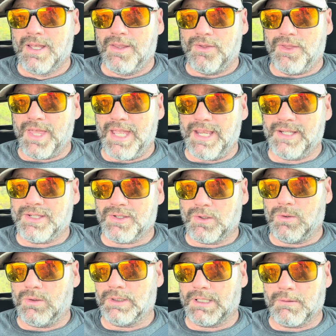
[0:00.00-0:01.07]
they
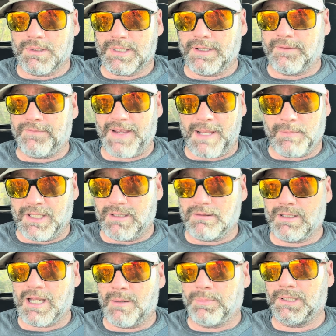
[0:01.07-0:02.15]
sold. It was a
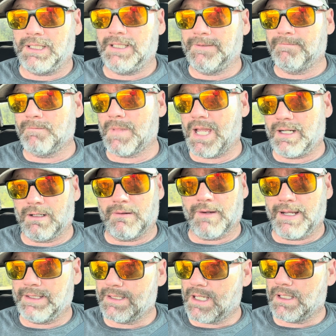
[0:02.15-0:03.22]
family-owned company out of
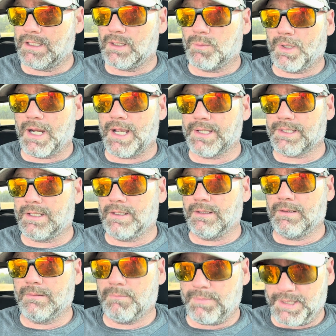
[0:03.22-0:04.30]
Grand Island,
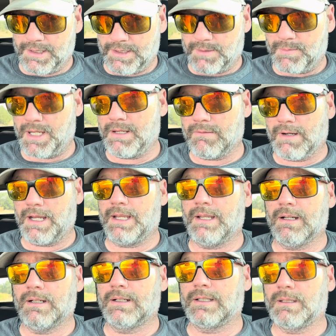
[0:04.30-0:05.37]
Nebraska. Bins made right
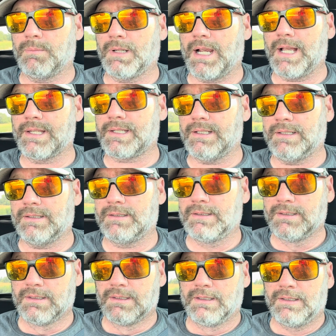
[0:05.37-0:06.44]
here in Nebraska,
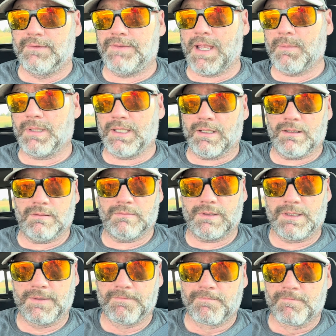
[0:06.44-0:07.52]

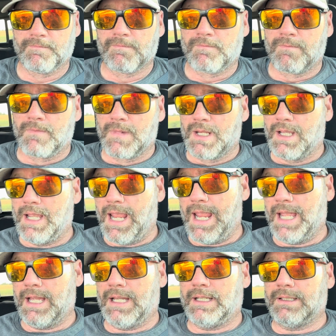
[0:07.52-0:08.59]
family-owned,
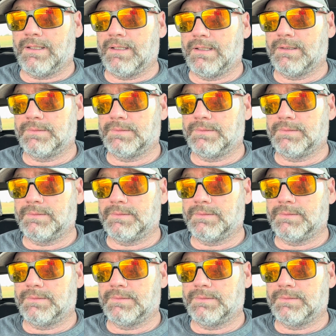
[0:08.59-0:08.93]
and